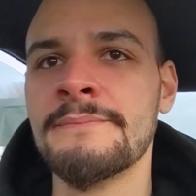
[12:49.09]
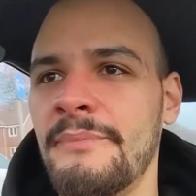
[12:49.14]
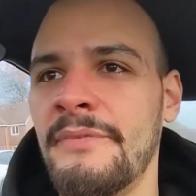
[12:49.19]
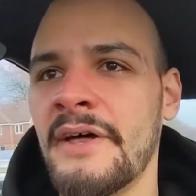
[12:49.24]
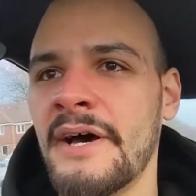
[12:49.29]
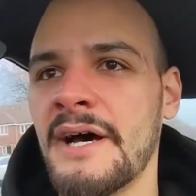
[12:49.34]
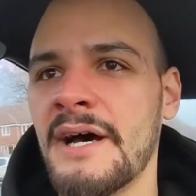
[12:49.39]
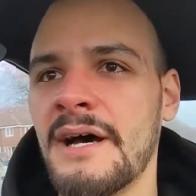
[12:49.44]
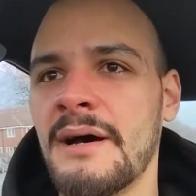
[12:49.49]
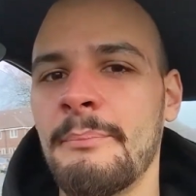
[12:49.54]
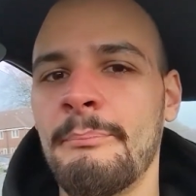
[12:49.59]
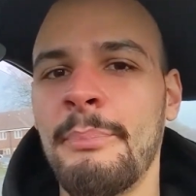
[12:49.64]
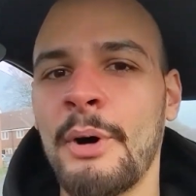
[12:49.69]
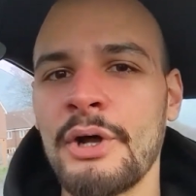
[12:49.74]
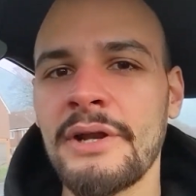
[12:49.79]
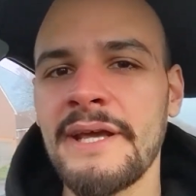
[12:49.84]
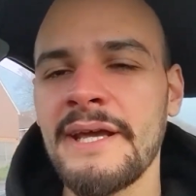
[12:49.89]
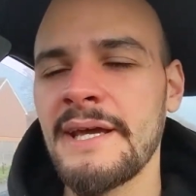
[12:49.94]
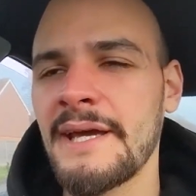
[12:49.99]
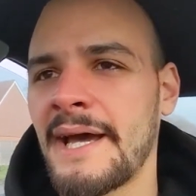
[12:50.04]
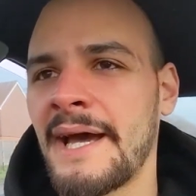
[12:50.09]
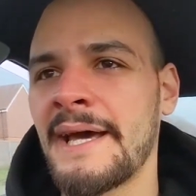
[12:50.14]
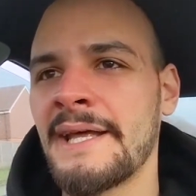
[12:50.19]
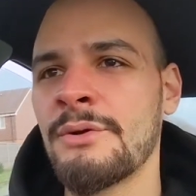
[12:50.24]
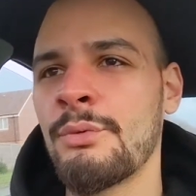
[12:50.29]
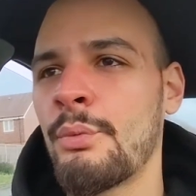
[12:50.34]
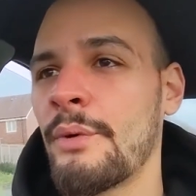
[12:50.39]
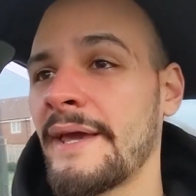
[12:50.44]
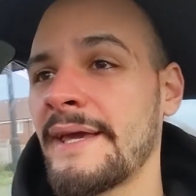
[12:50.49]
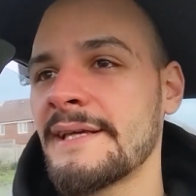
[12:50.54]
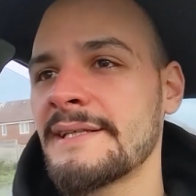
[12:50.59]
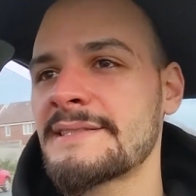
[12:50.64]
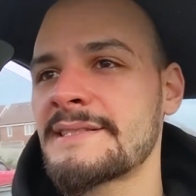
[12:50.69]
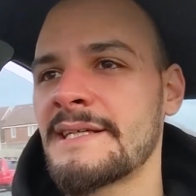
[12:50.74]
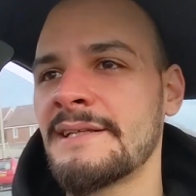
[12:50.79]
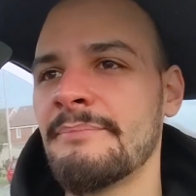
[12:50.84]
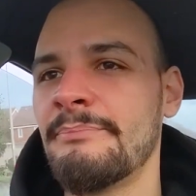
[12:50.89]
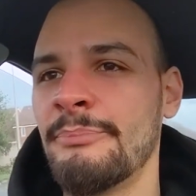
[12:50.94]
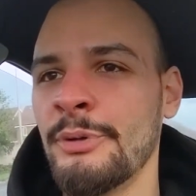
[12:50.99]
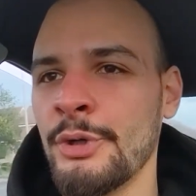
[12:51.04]
The bonnet and wings
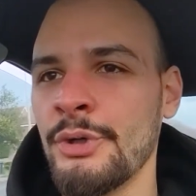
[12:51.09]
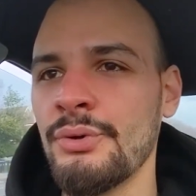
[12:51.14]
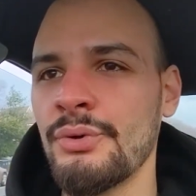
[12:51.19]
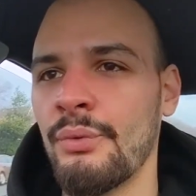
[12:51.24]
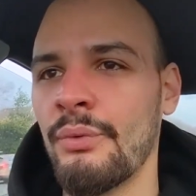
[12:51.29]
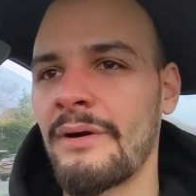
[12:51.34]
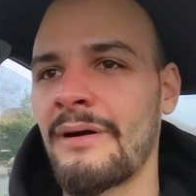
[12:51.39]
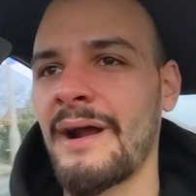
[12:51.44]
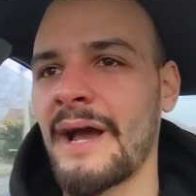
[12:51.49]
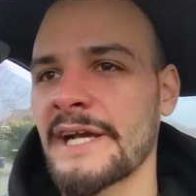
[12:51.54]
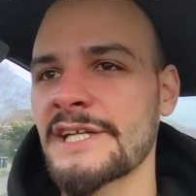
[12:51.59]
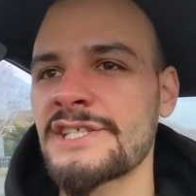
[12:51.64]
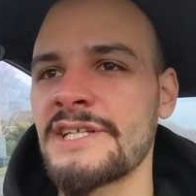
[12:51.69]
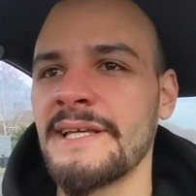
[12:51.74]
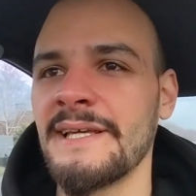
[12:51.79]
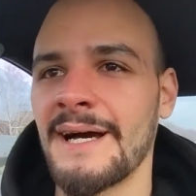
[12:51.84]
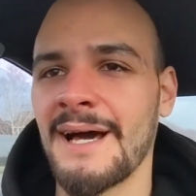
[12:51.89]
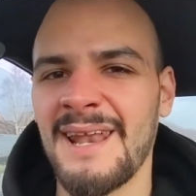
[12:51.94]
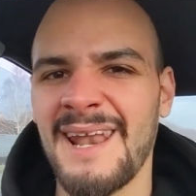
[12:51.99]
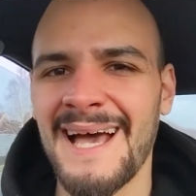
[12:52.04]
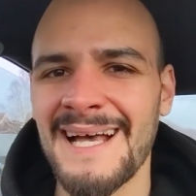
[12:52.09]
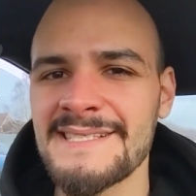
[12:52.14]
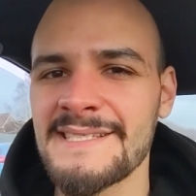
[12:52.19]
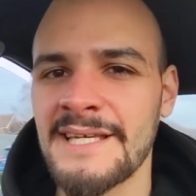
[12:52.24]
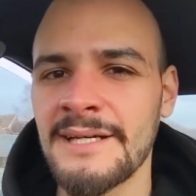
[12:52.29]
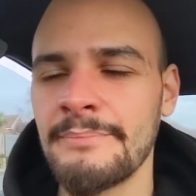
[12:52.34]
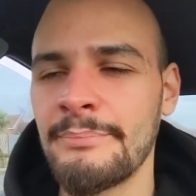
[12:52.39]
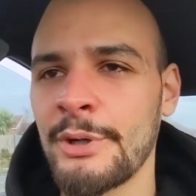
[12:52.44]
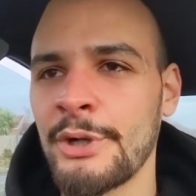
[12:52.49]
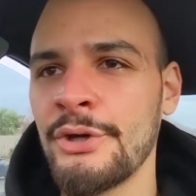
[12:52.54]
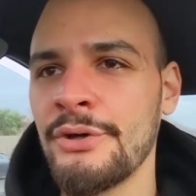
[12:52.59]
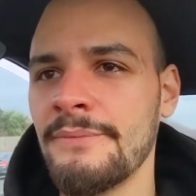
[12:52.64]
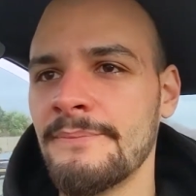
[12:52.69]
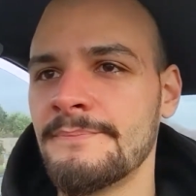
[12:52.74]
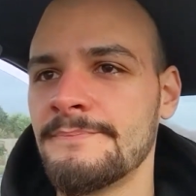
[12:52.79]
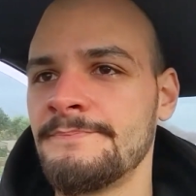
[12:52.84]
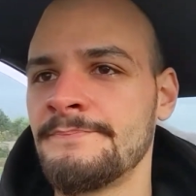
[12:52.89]
and boot were actually Alaska blue.